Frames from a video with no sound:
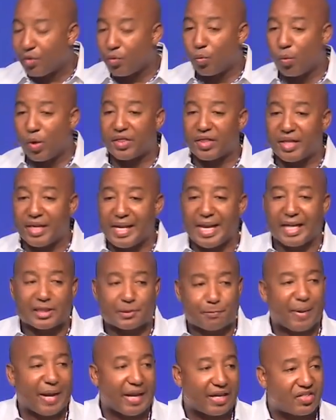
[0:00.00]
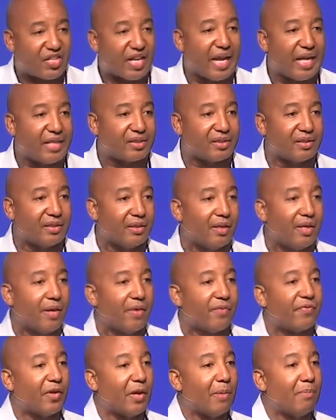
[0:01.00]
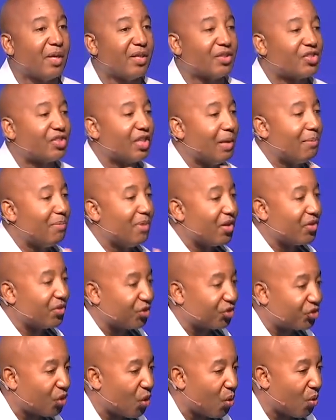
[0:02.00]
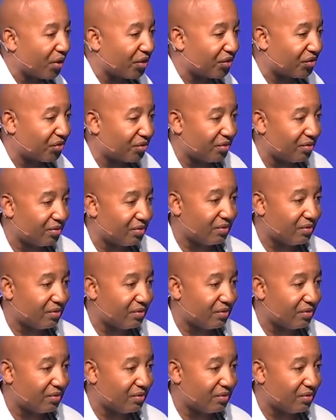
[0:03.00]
with an expectation from some other source.